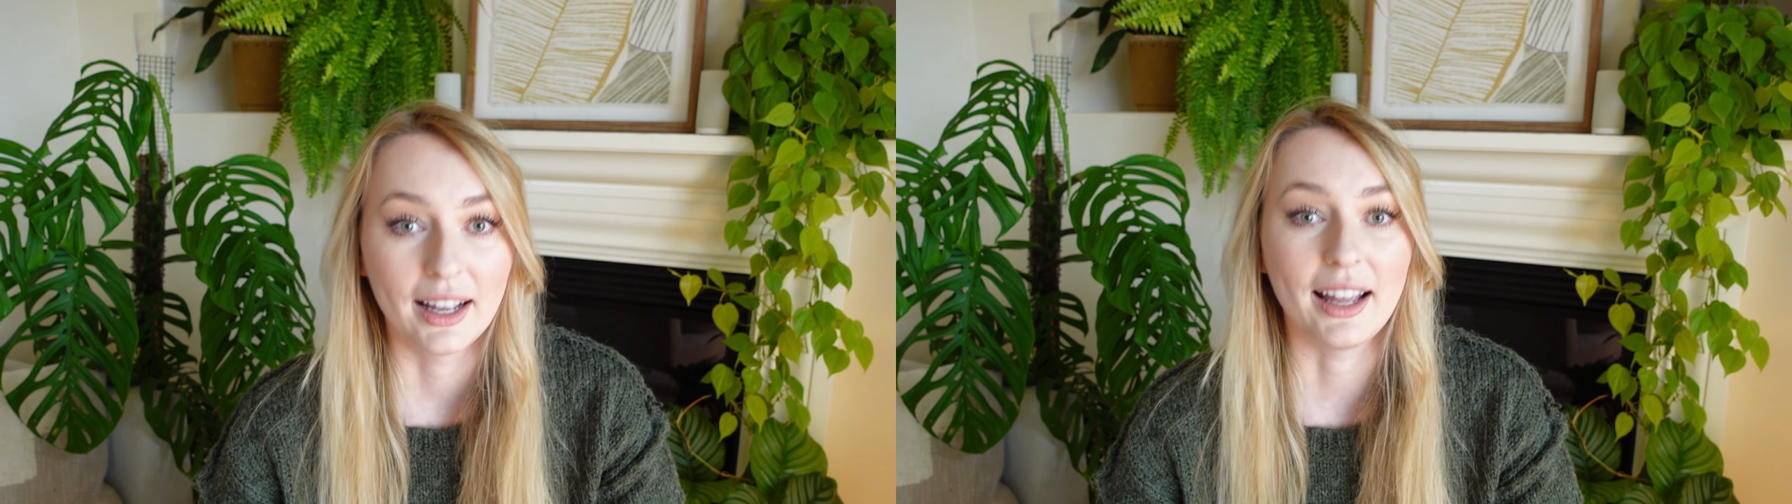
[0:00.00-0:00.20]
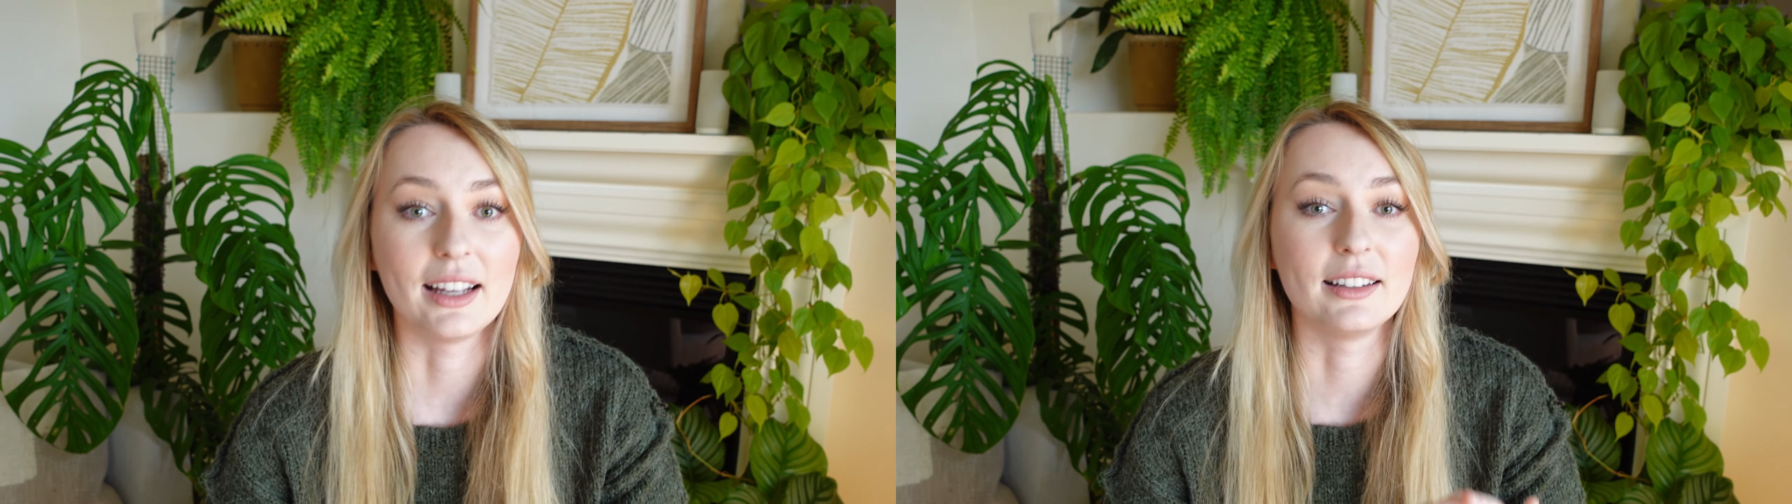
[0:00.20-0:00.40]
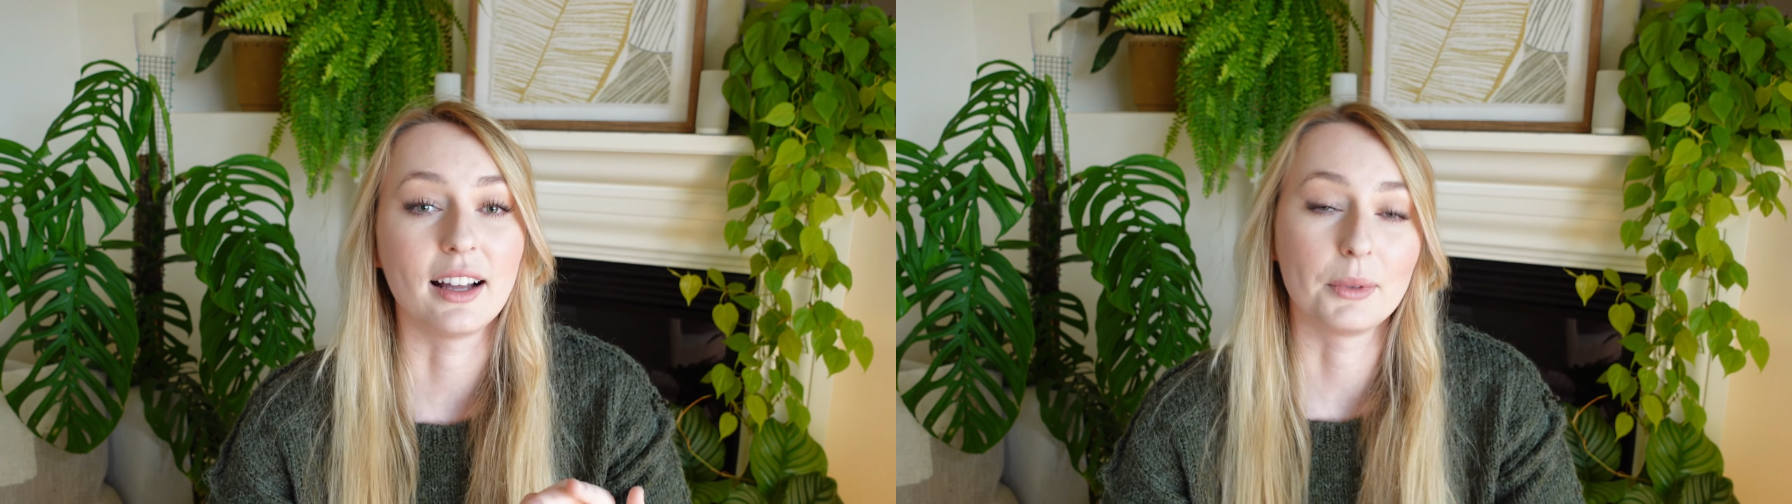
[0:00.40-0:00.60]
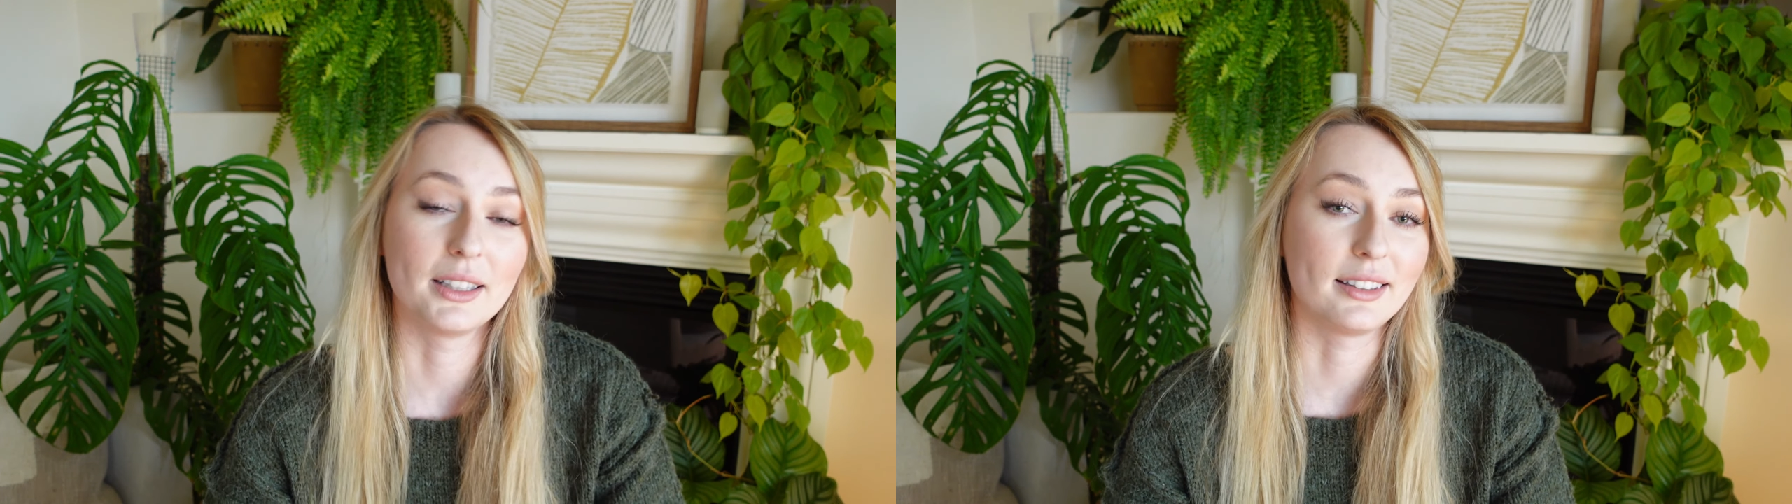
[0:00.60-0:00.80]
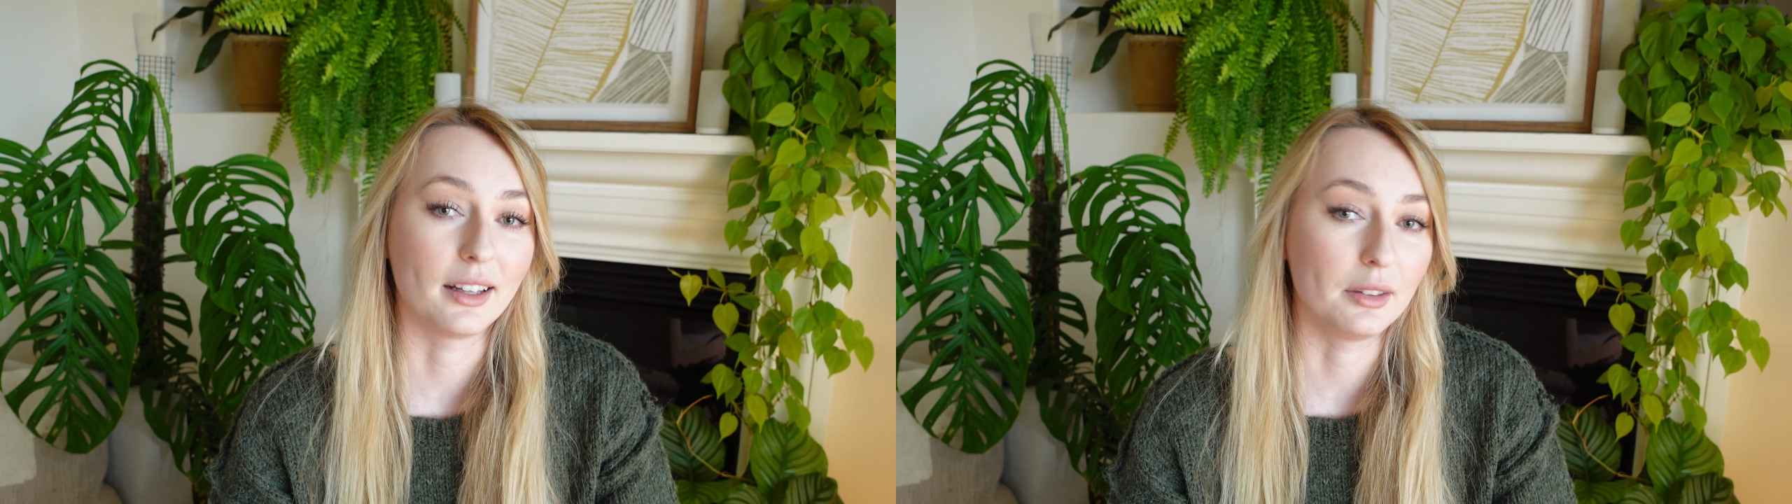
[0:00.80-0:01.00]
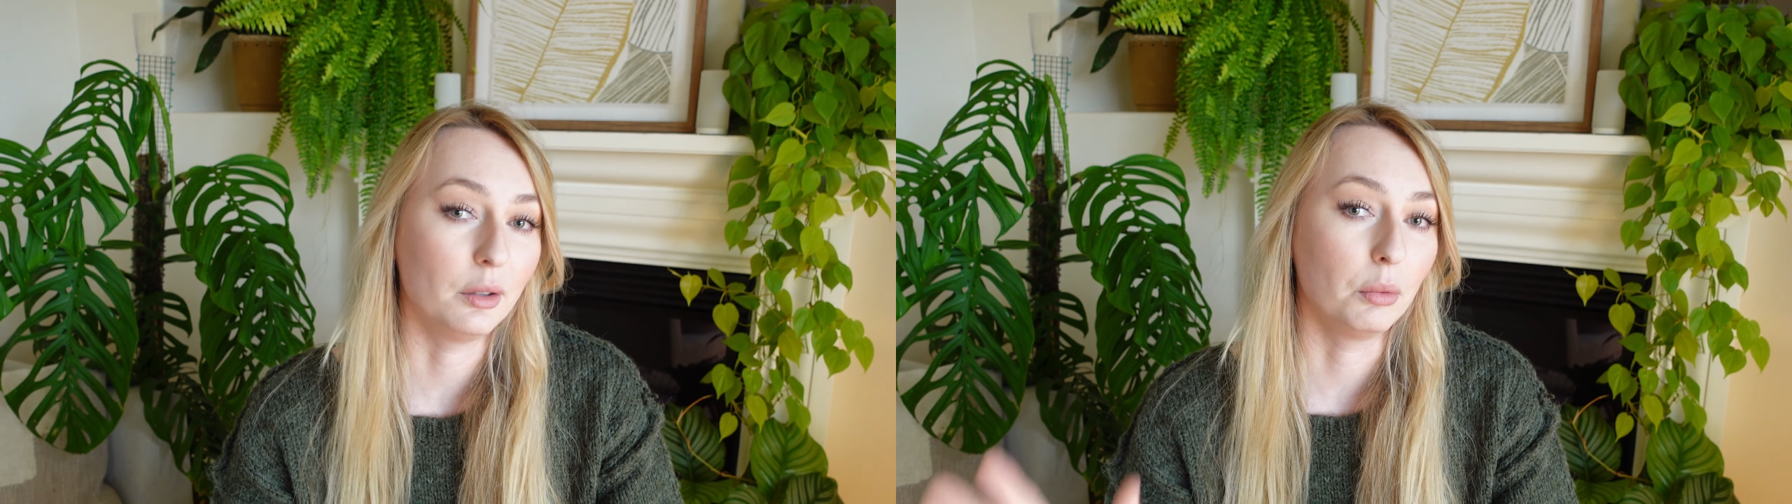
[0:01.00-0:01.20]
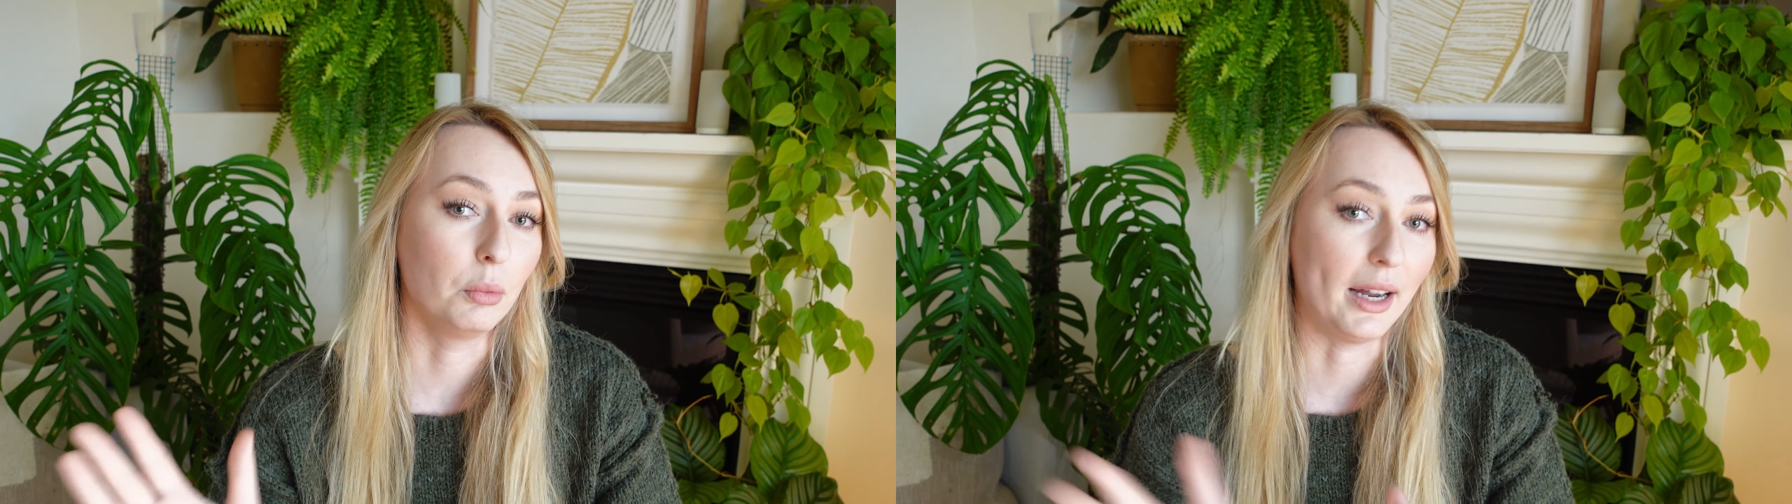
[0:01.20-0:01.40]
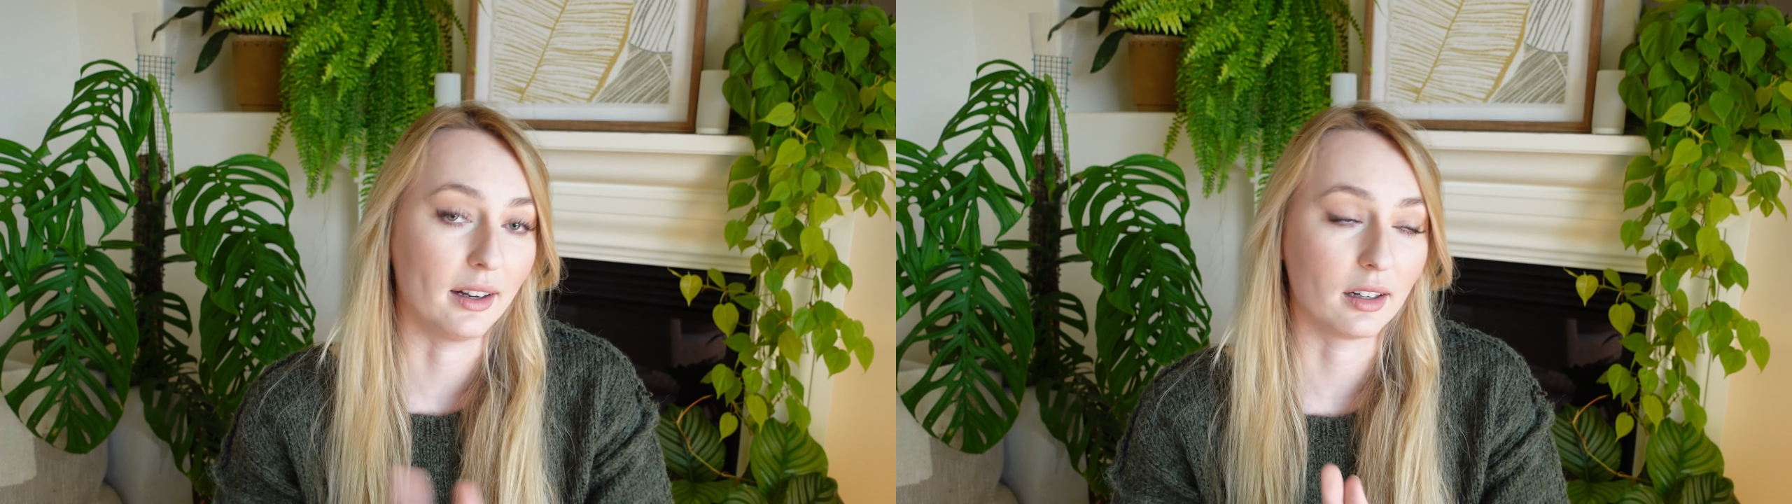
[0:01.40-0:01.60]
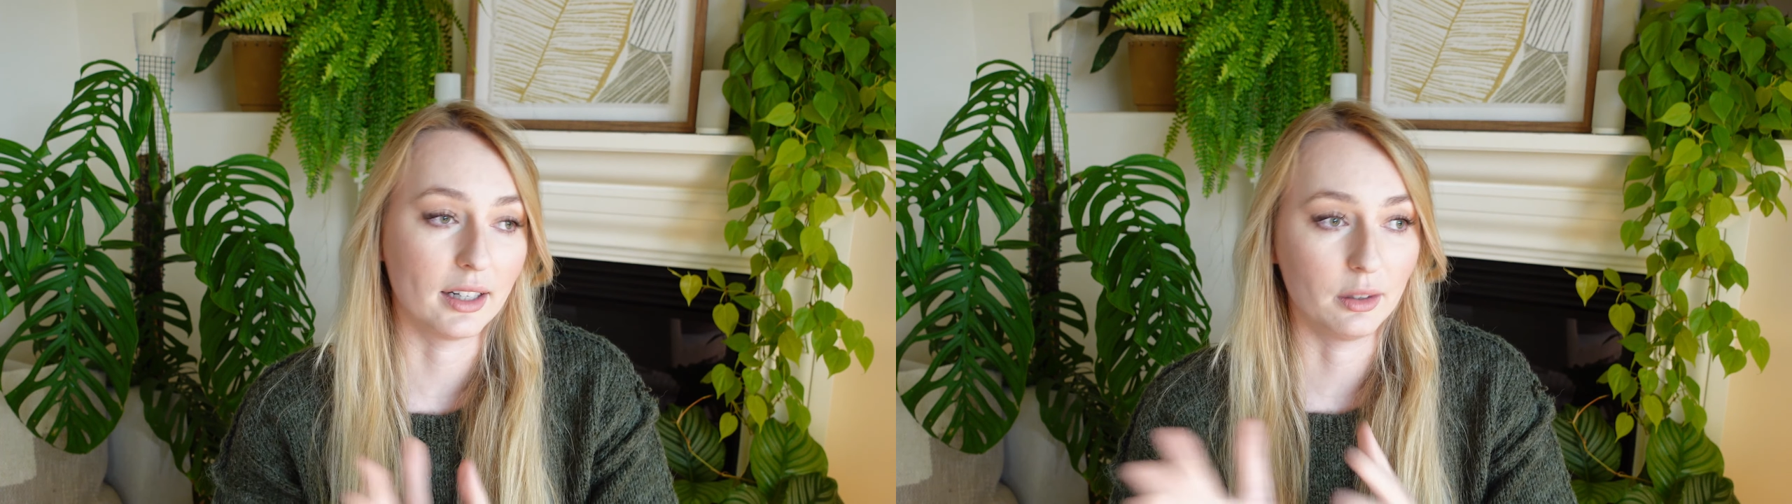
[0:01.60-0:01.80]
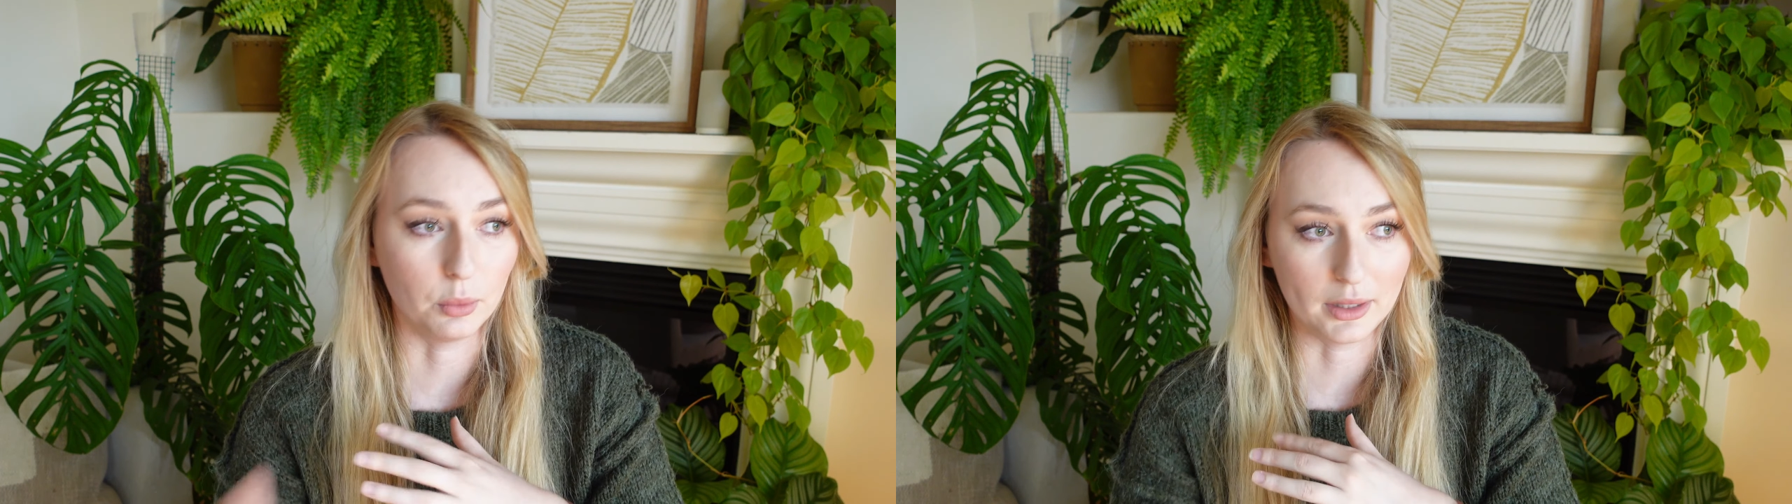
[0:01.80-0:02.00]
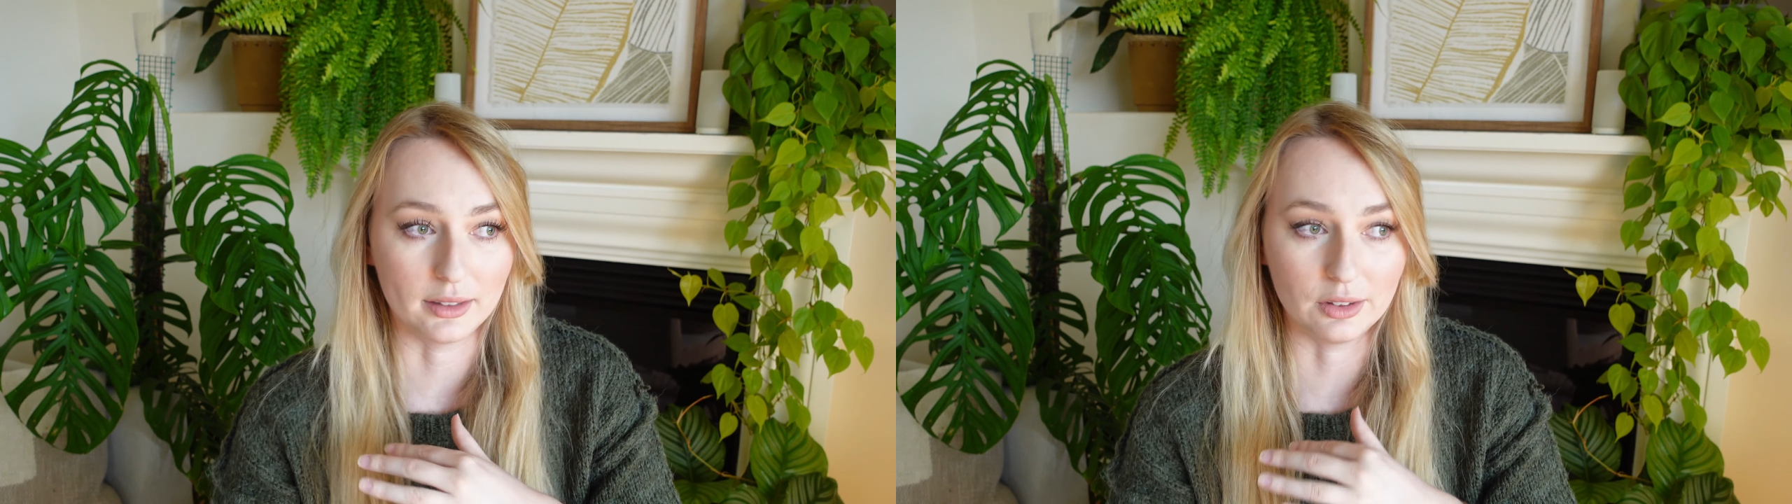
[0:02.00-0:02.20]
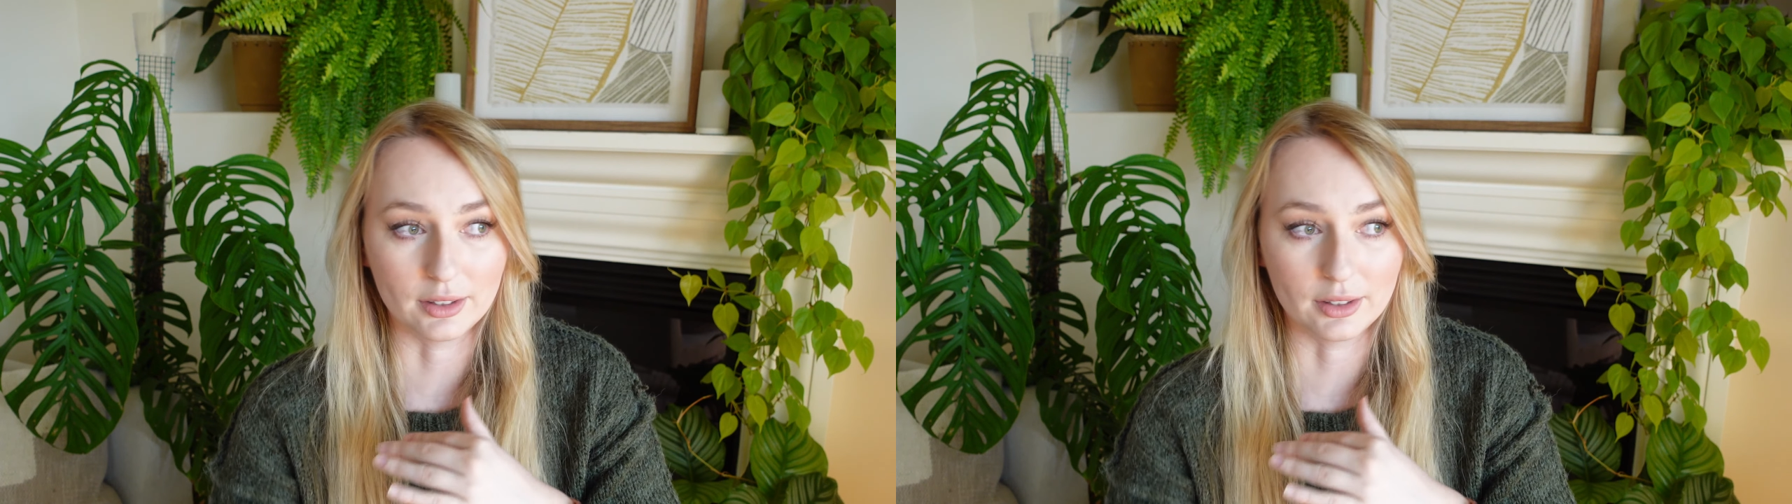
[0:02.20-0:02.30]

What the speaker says: and I'm gonna tell you where and when you